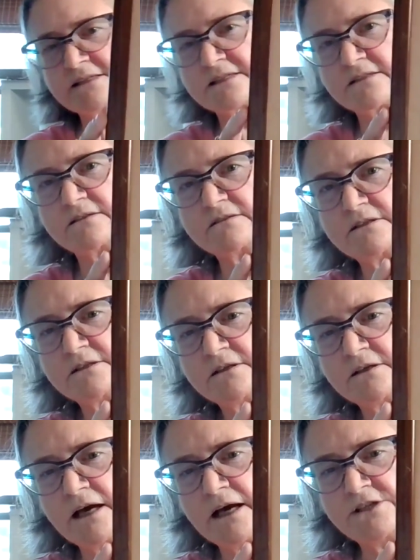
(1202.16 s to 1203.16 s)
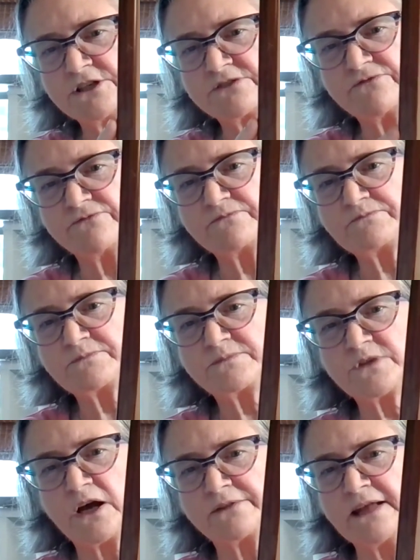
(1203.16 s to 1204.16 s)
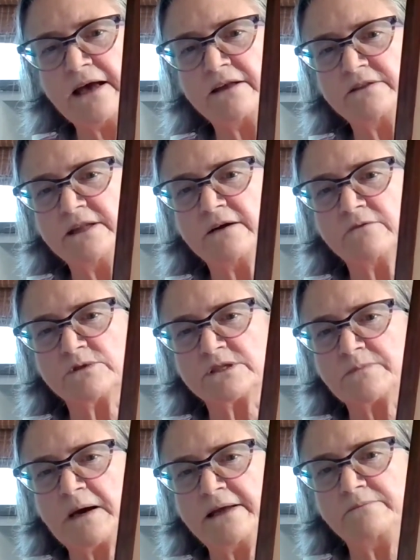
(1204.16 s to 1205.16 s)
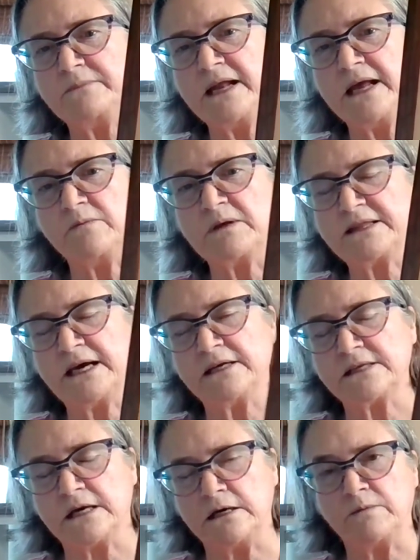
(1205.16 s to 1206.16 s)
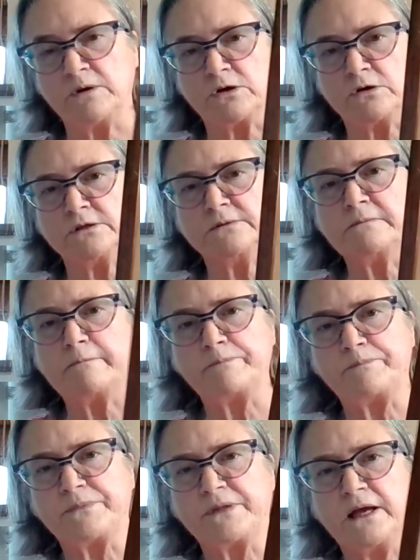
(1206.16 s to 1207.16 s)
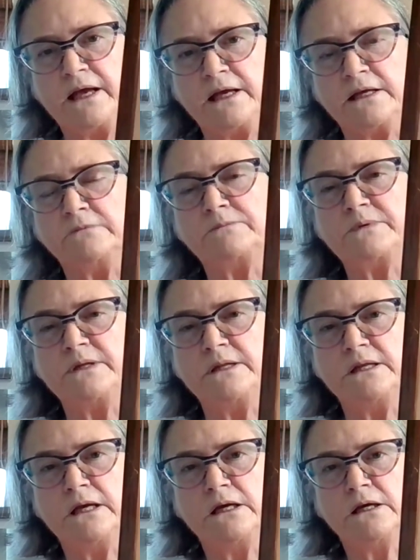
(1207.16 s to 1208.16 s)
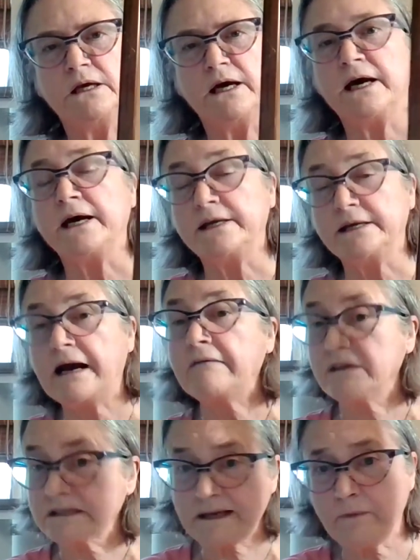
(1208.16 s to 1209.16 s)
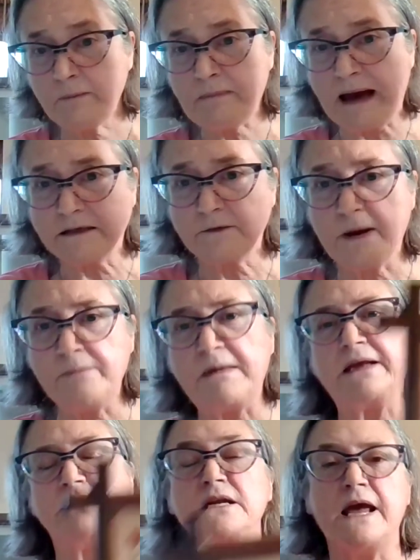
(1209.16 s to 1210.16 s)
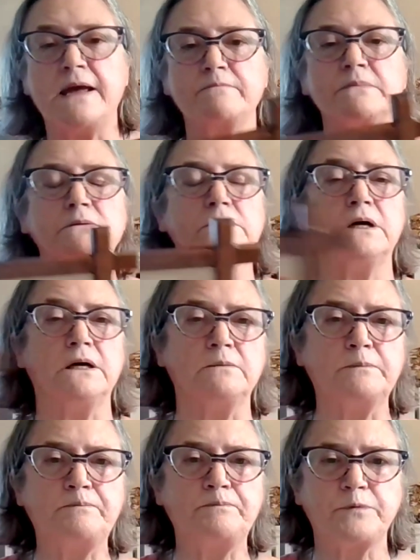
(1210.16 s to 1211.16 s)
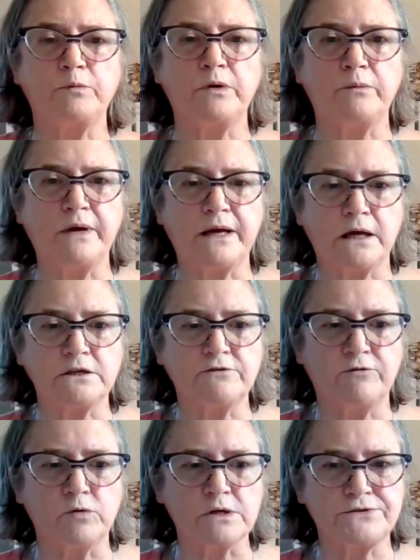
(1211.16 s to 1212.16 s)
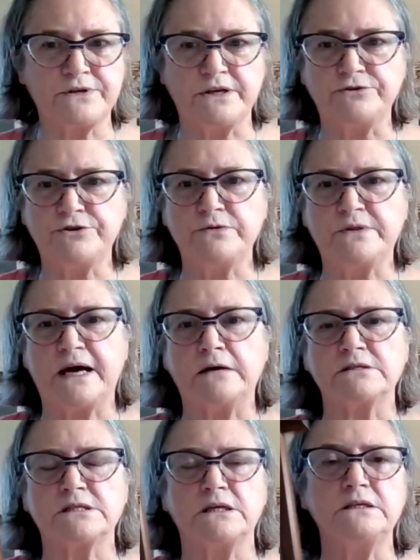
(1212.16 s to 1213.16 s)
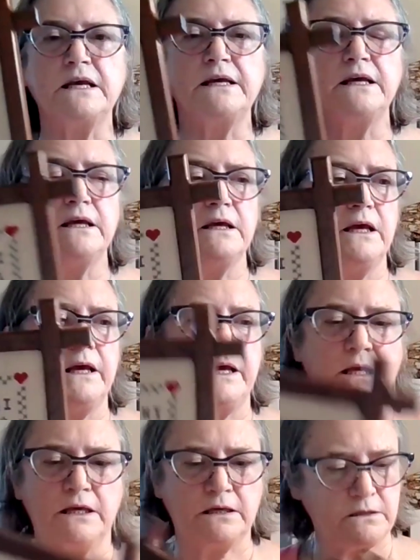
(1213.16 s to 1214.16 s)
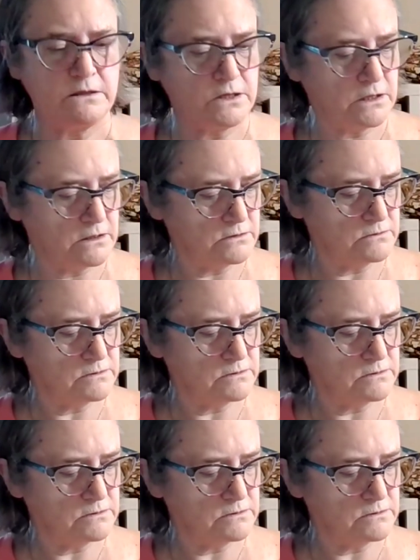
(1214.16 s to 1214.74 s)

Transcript: is, I just thought that, and that was my name at that time, Urton. And I obviously went back to my maiden name when we got divorced in 2000. And